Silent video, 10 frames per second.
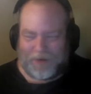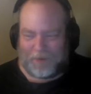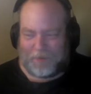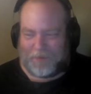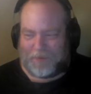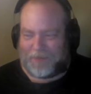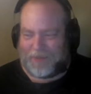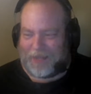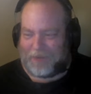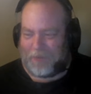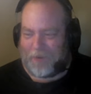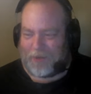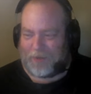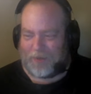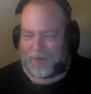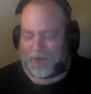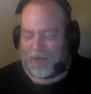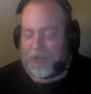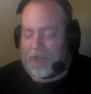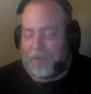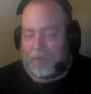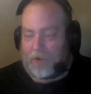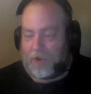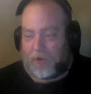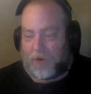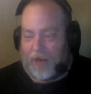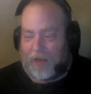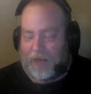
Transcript: It would take way too long. But no,